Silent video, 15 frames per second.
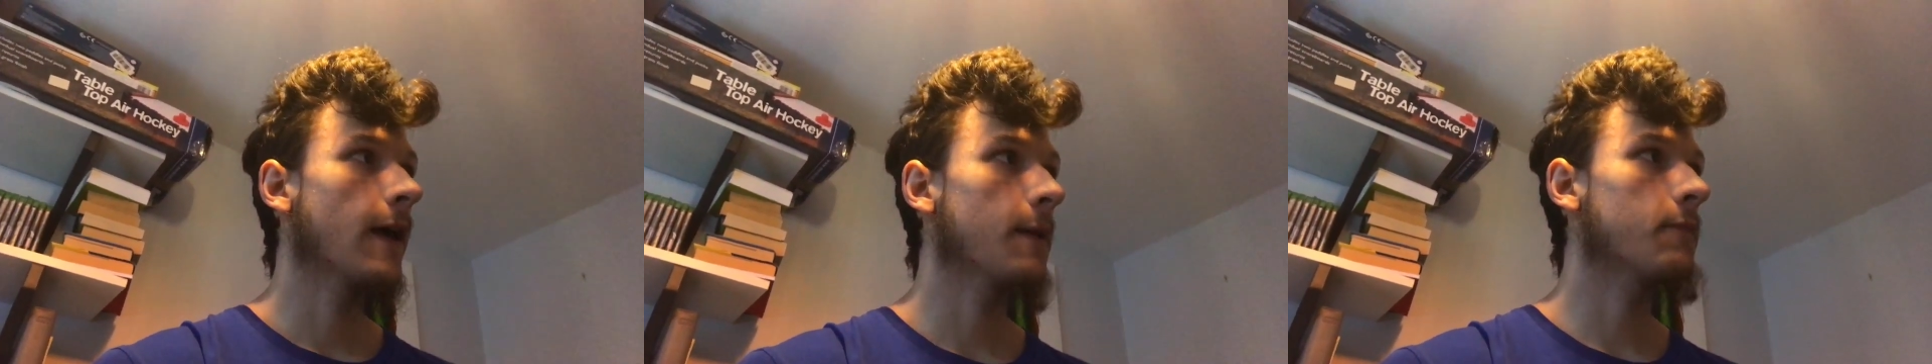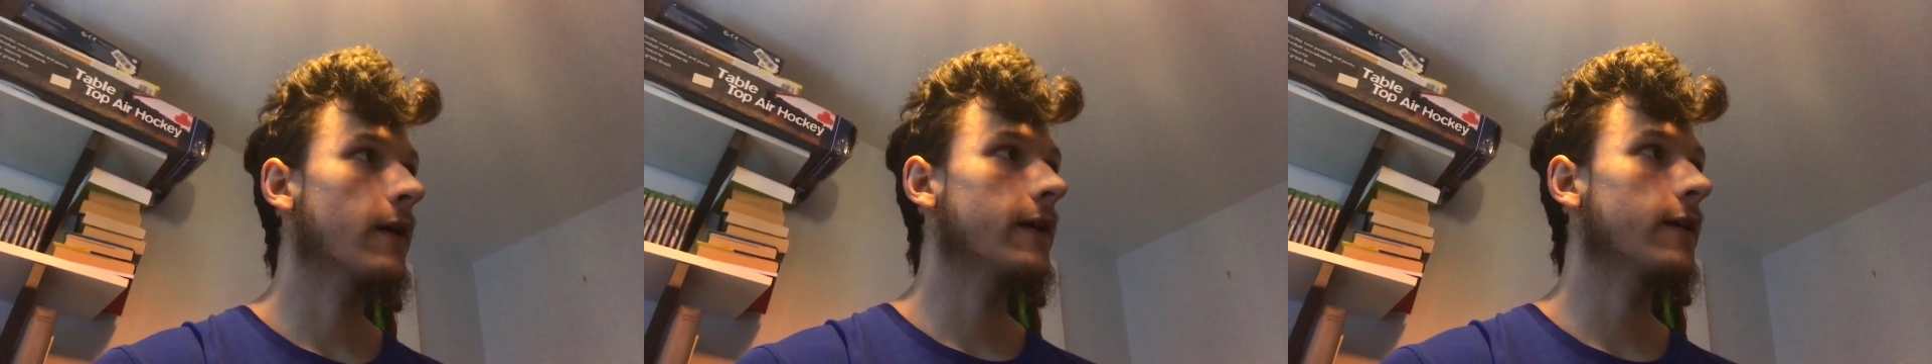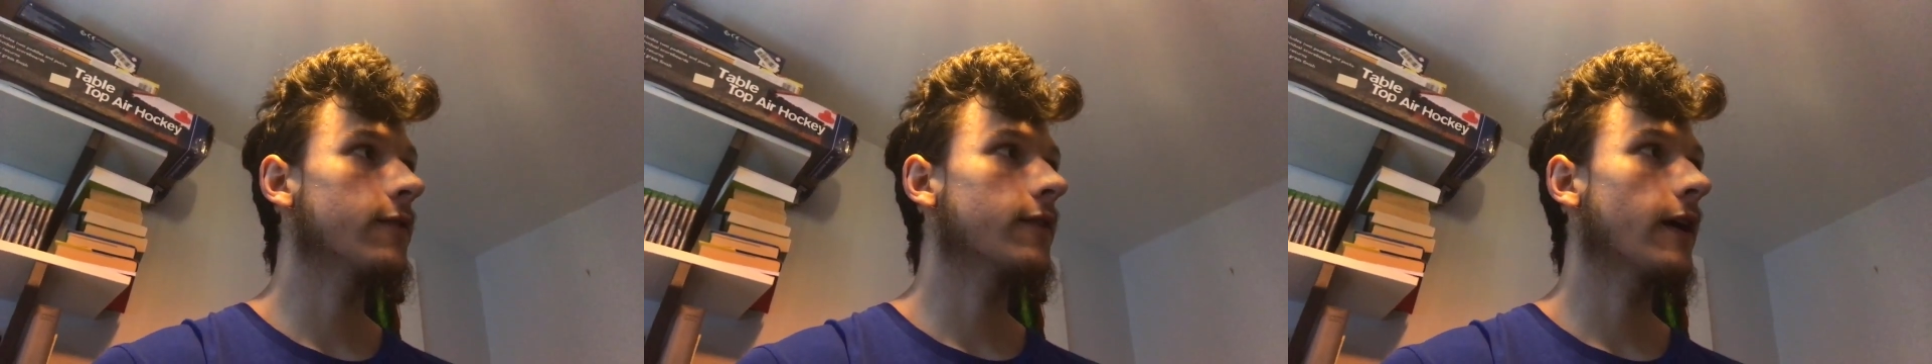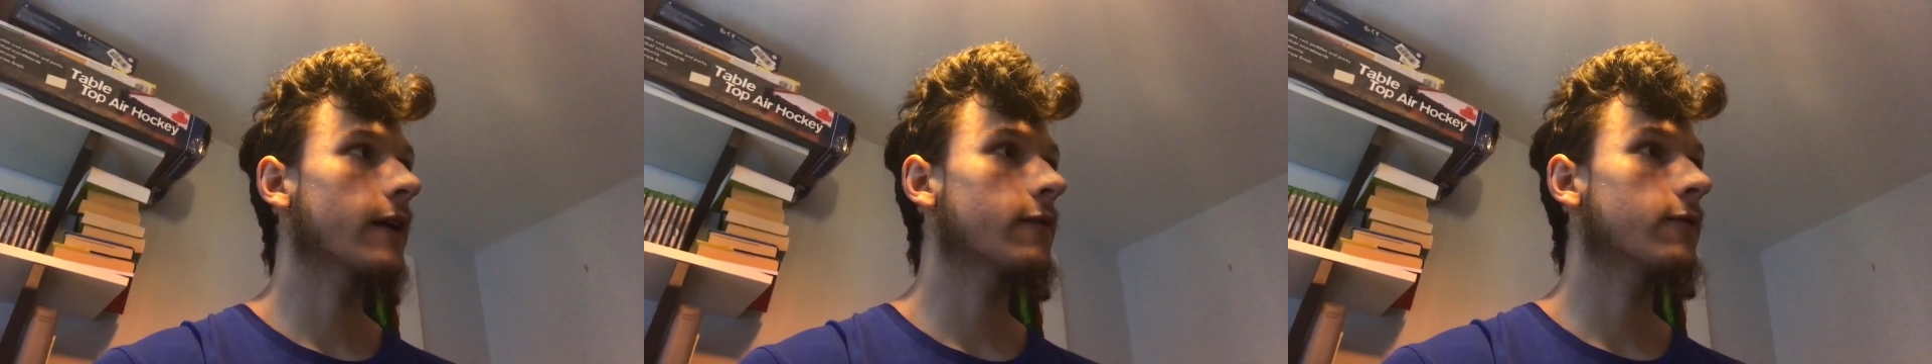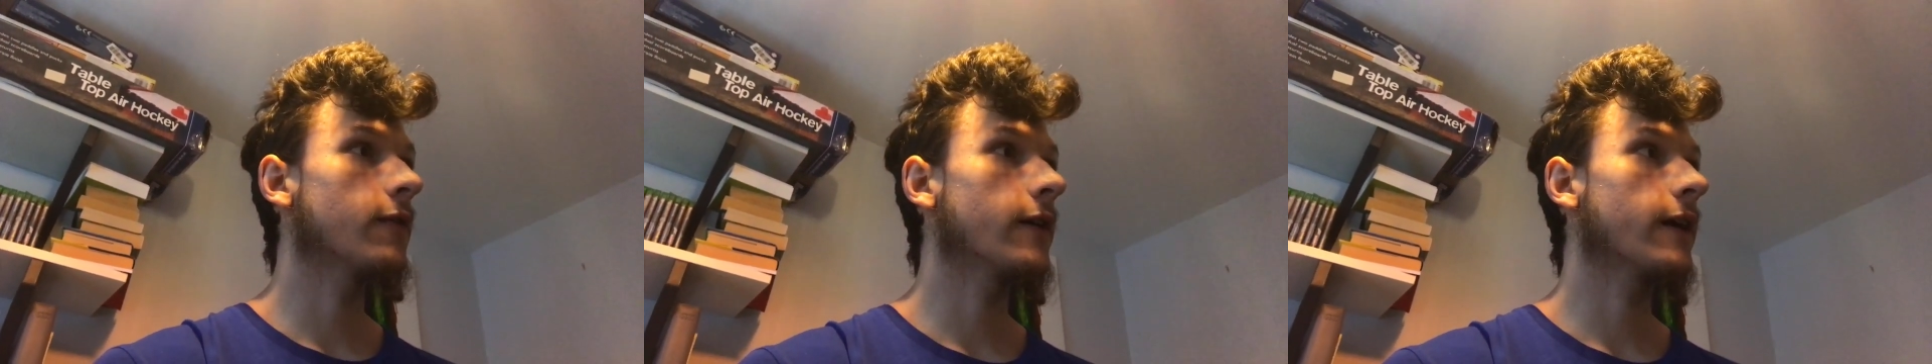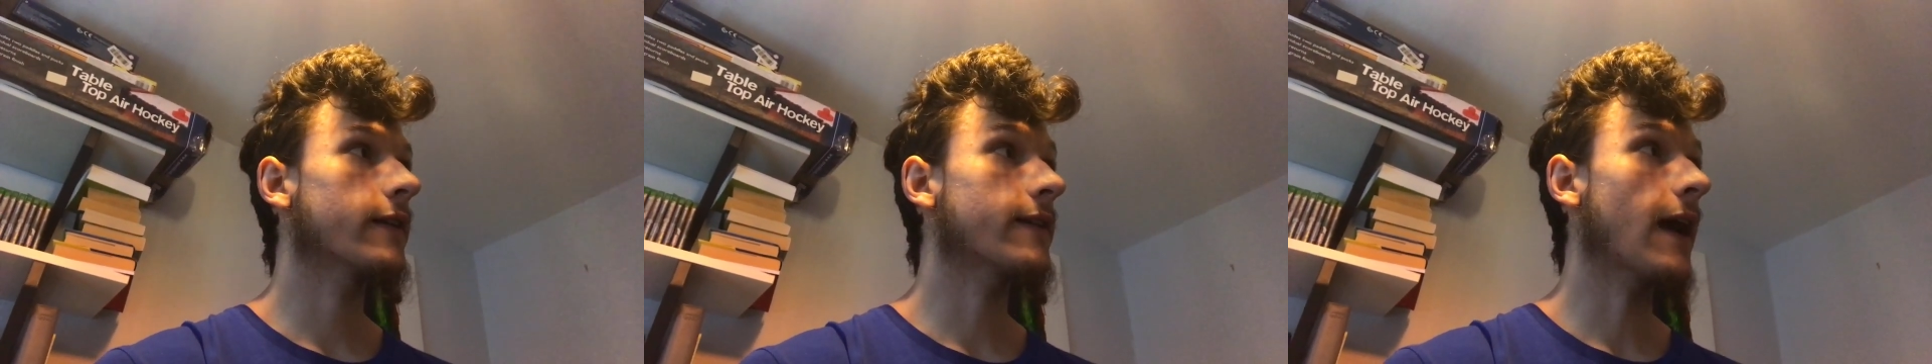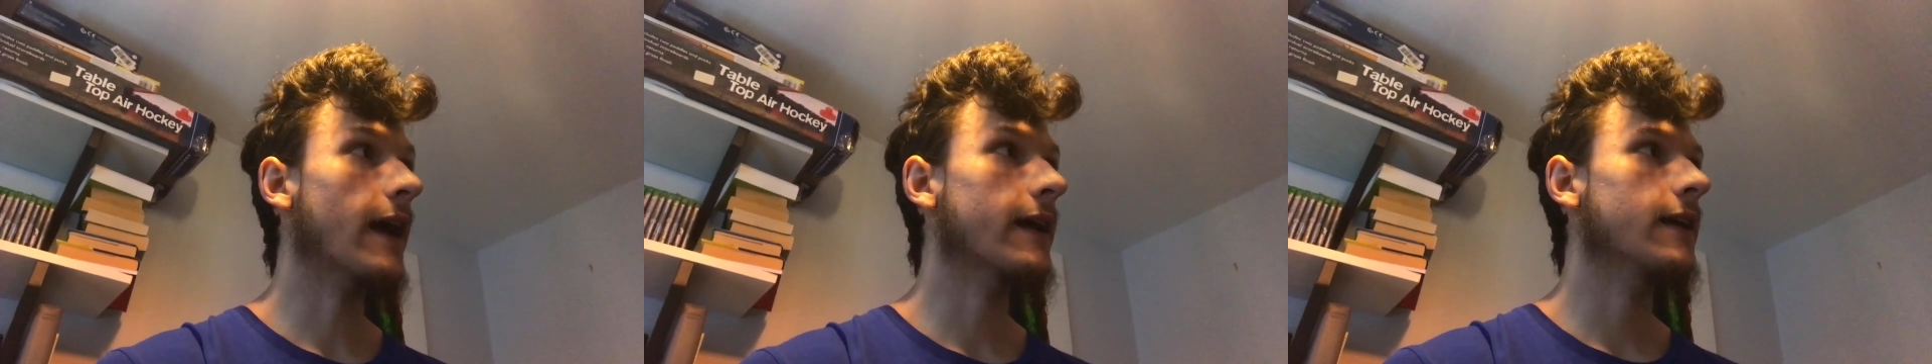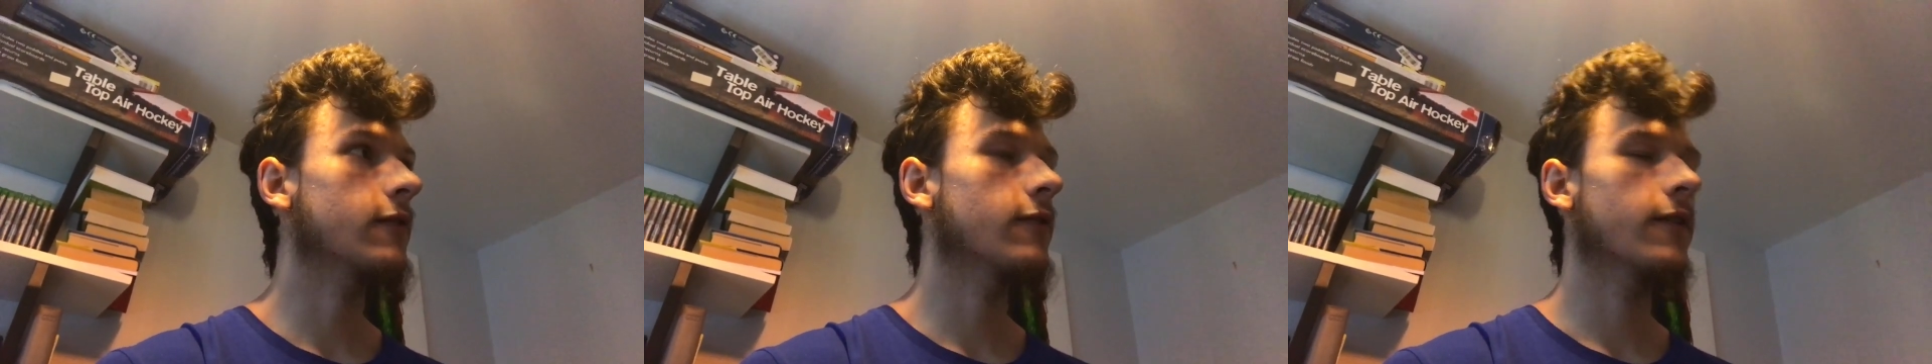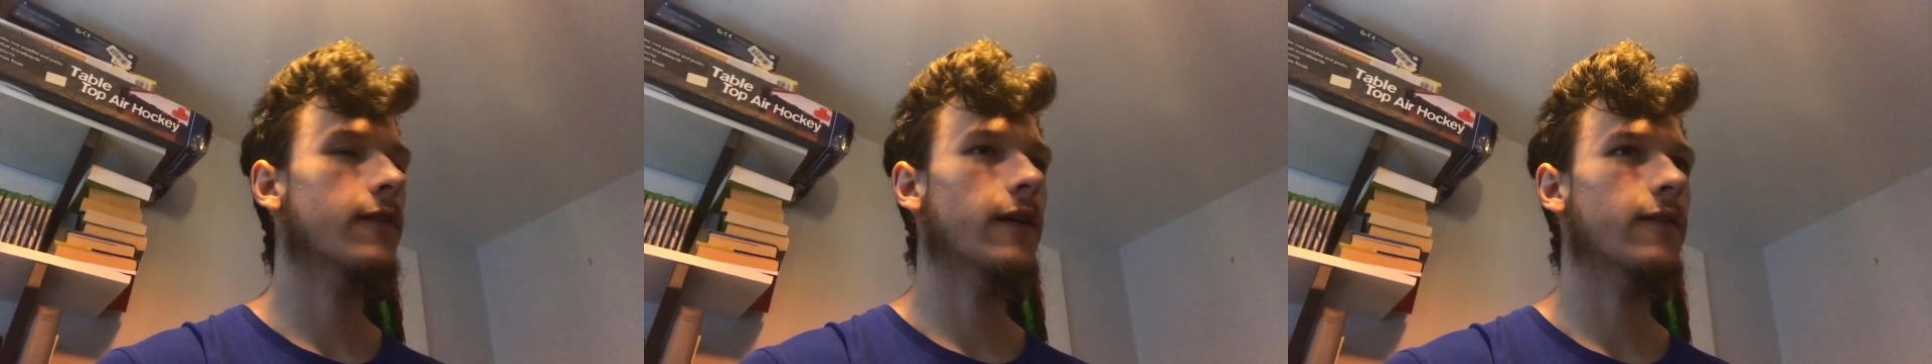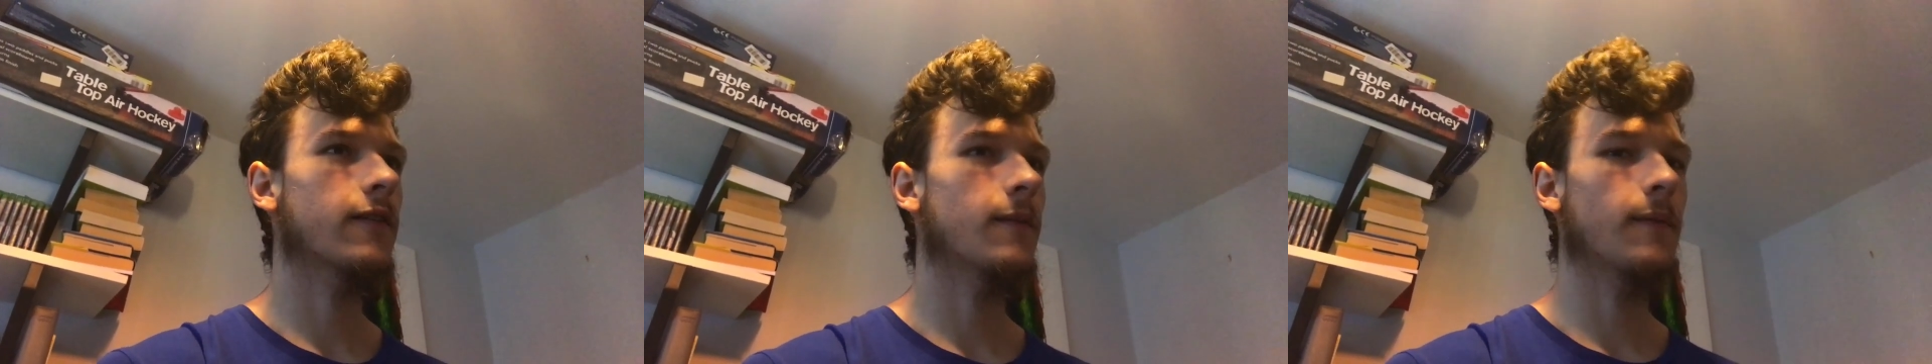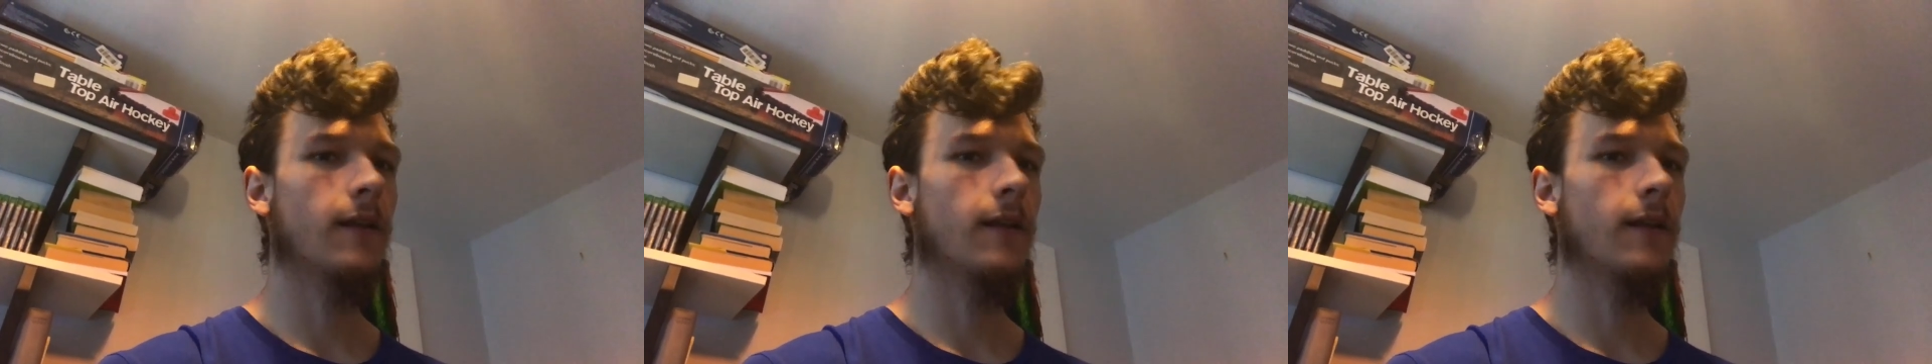But he's like really attacking, criticizing them,